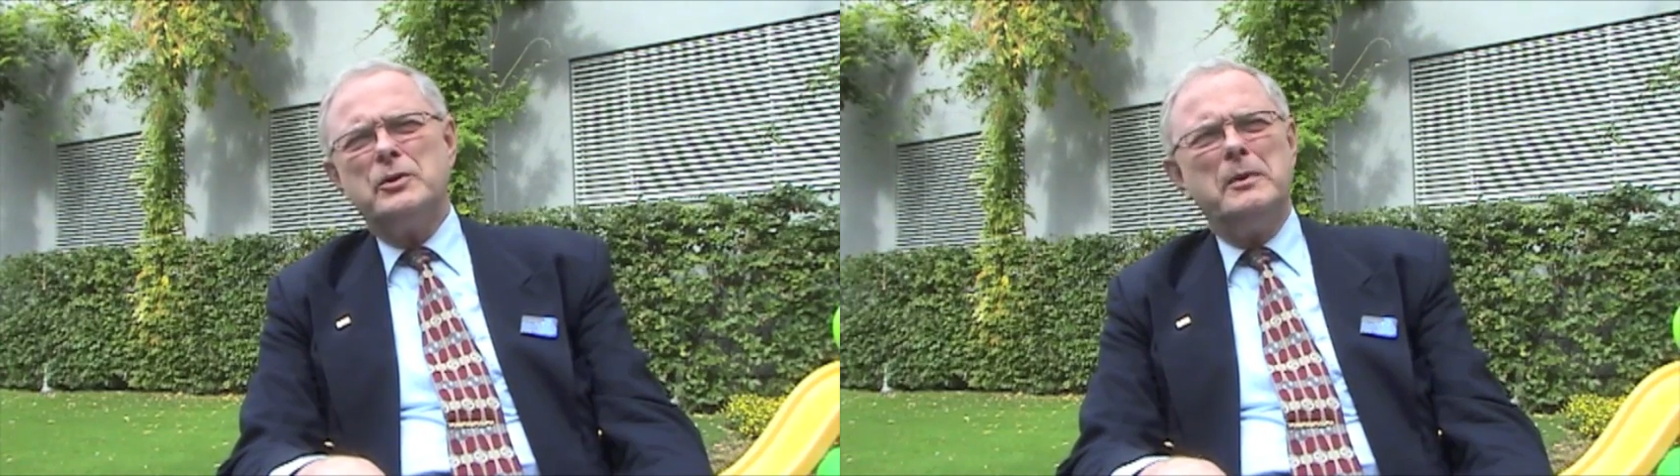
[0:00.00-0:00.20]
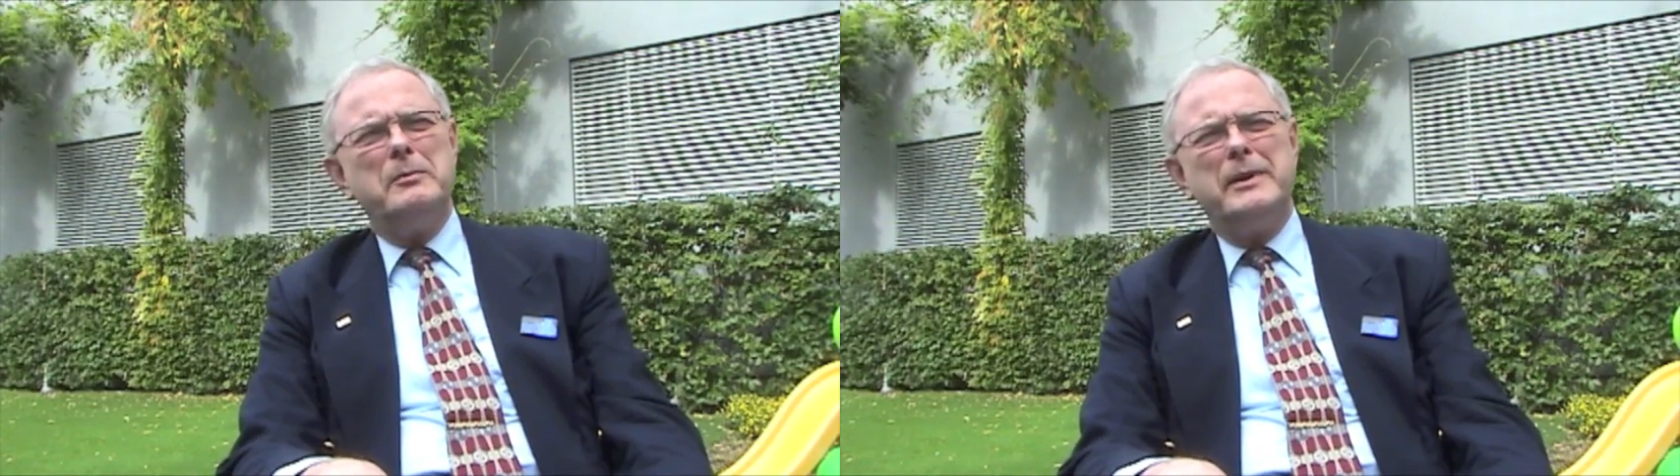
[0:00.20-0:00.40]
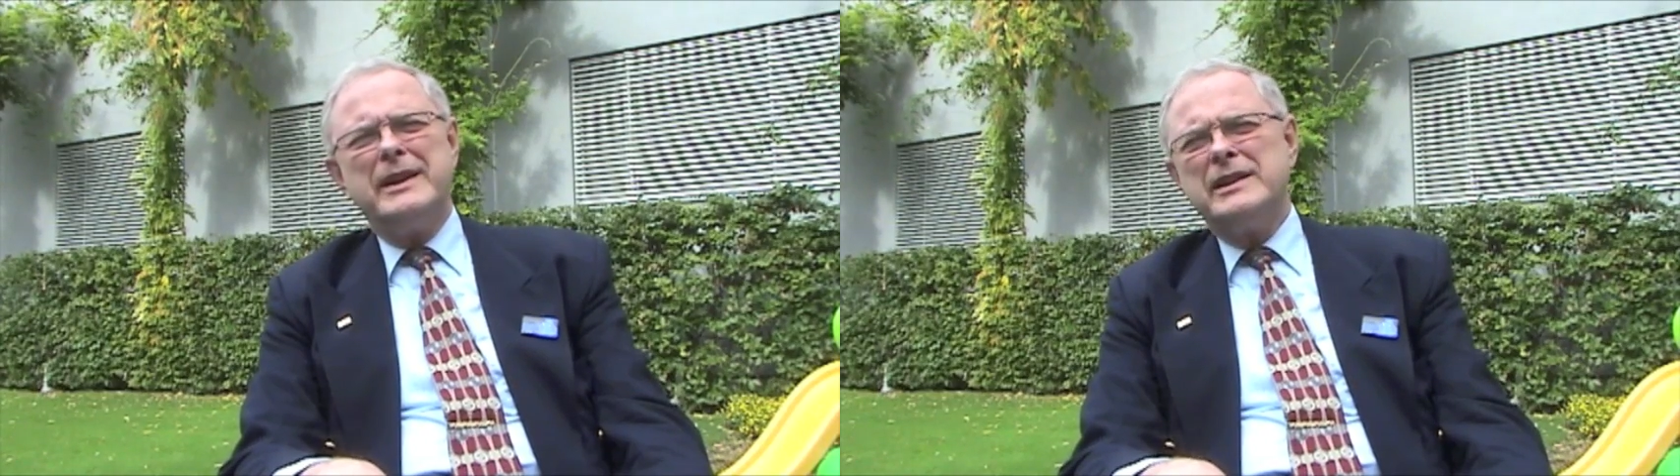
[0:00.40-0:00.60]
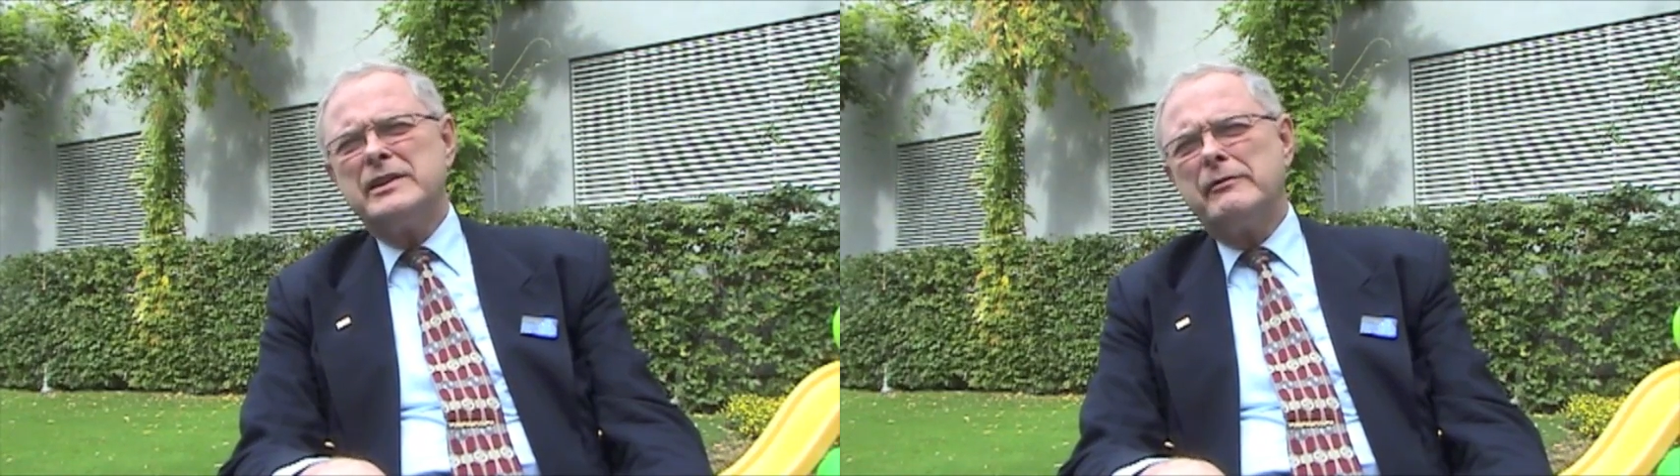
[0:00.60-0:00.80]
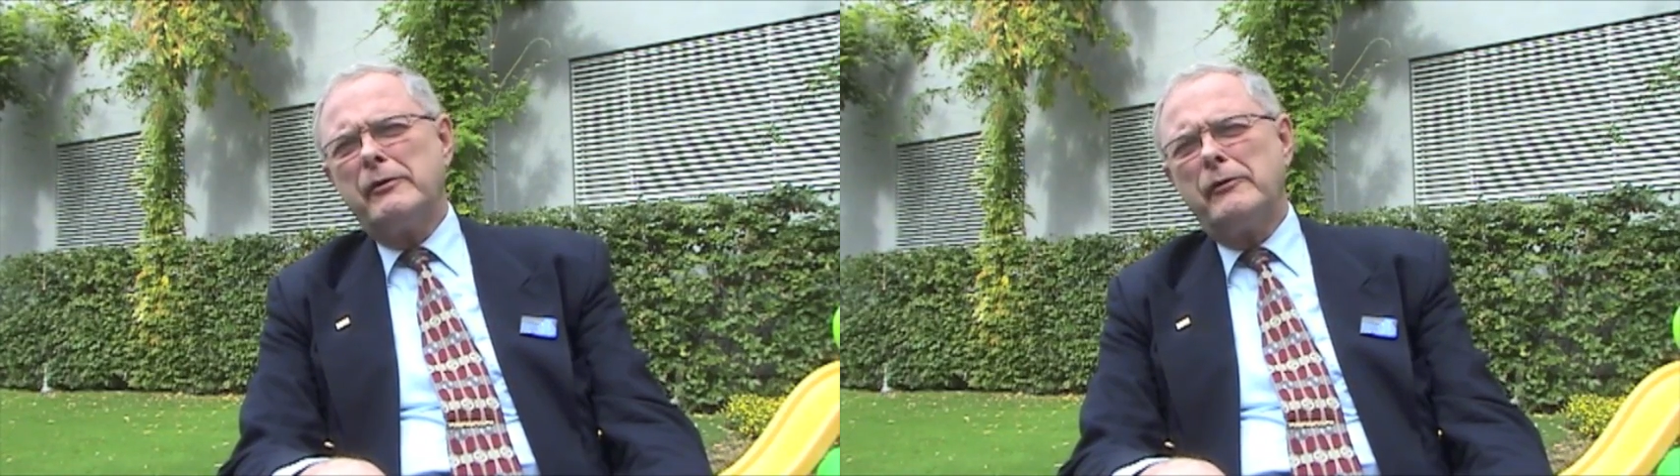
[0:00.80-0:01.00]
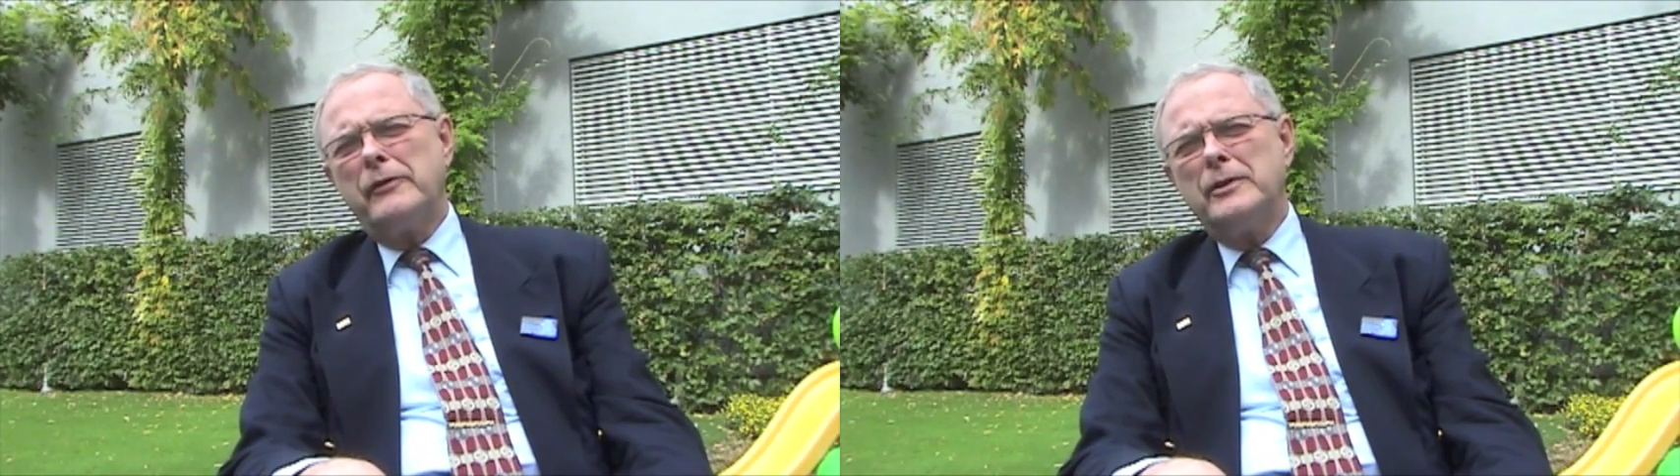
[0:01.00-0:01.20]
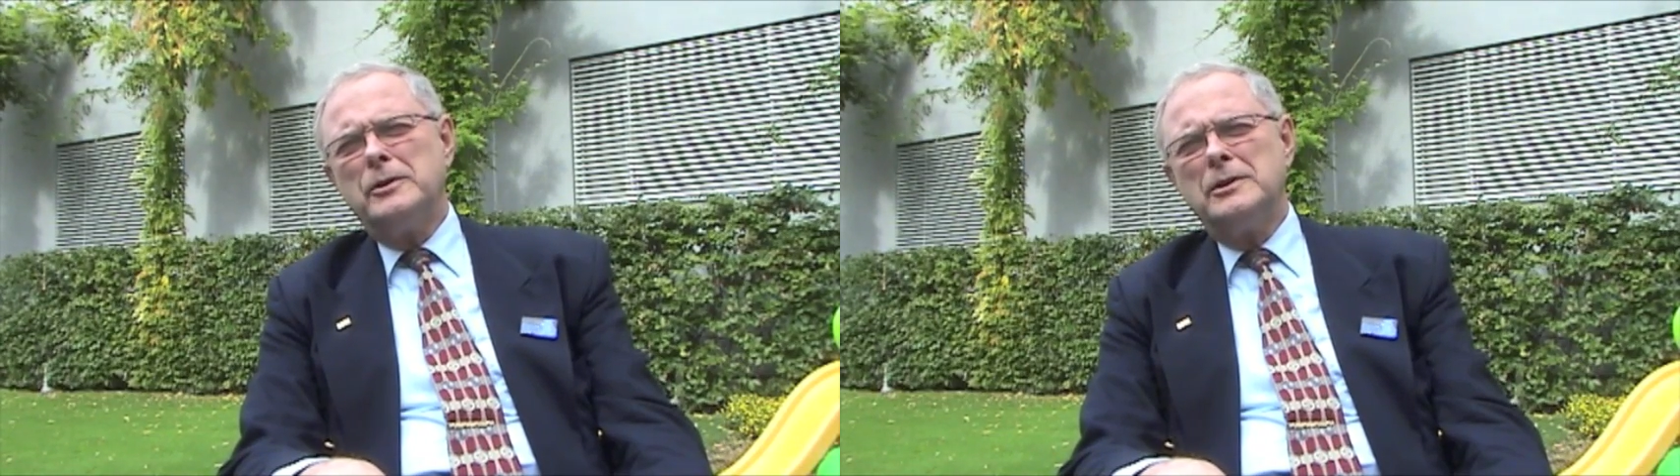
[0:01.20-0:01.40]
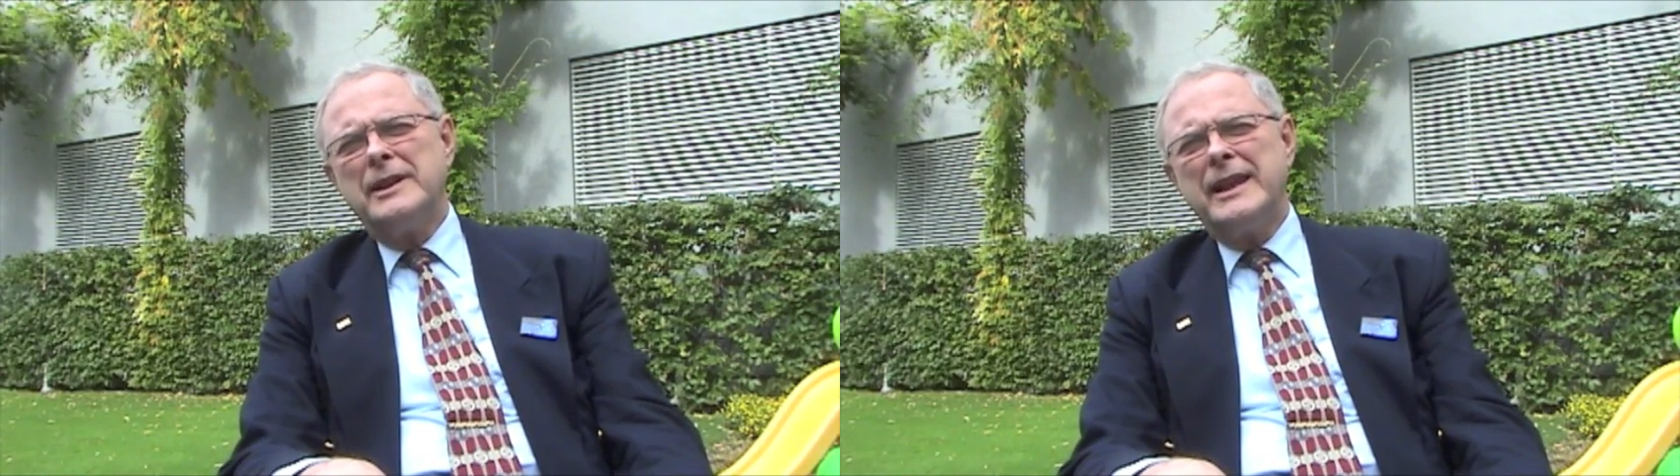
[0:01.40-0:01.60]
human beings have
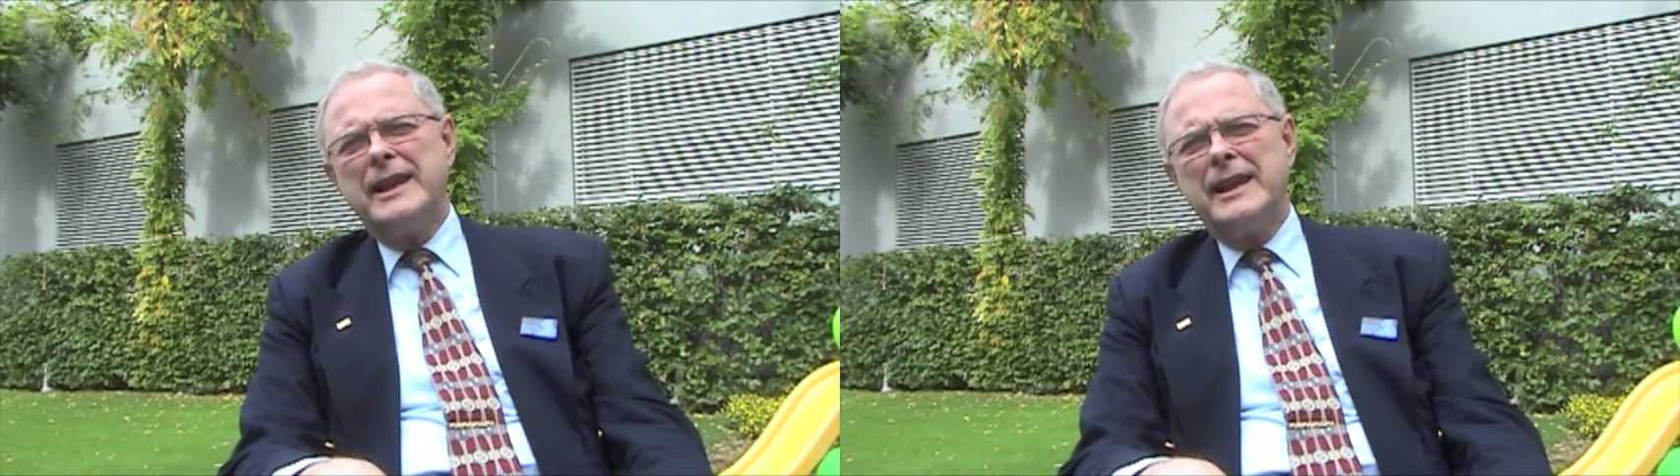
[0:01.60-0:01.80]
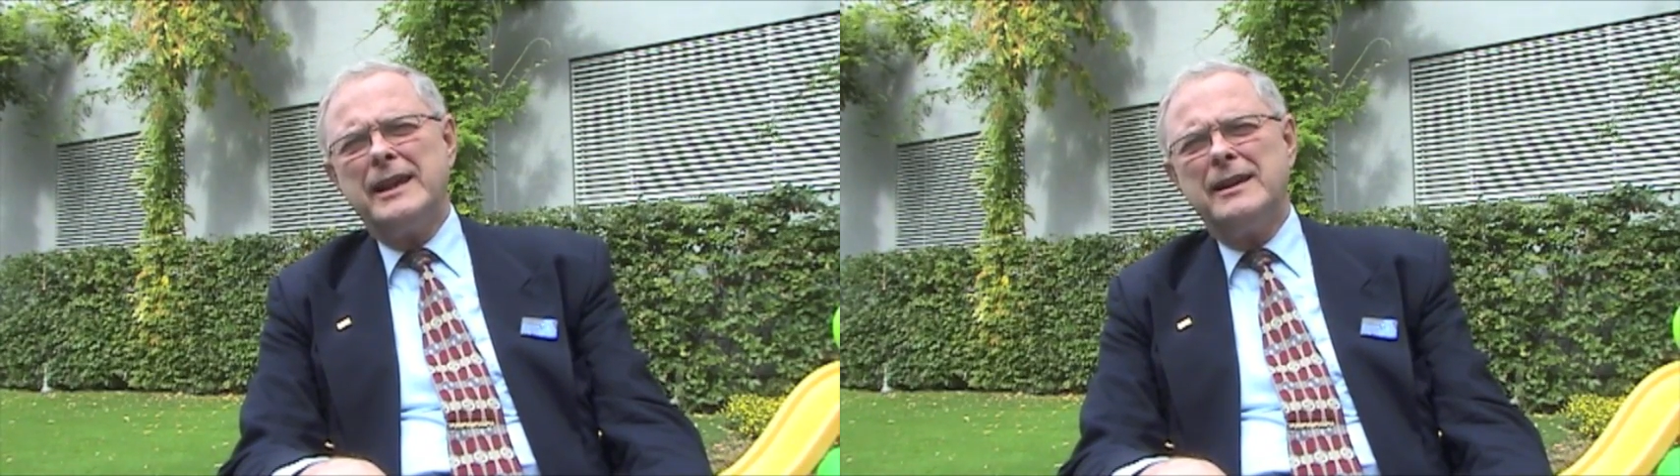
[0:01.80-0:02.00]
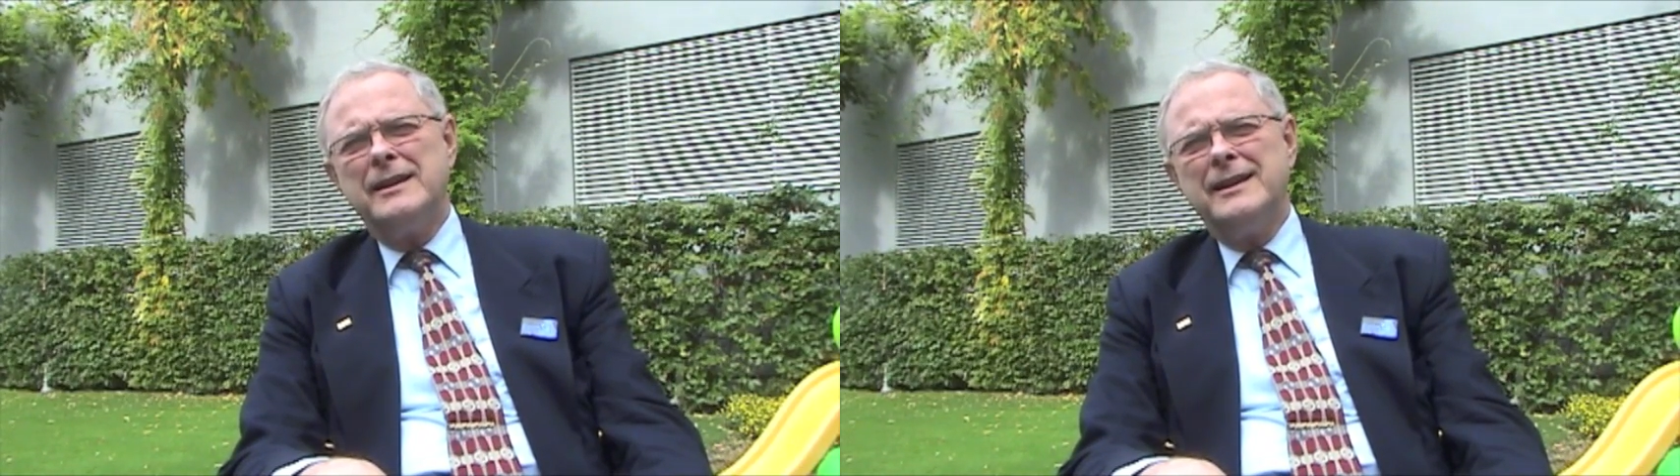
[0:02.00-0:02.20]
fulfilled a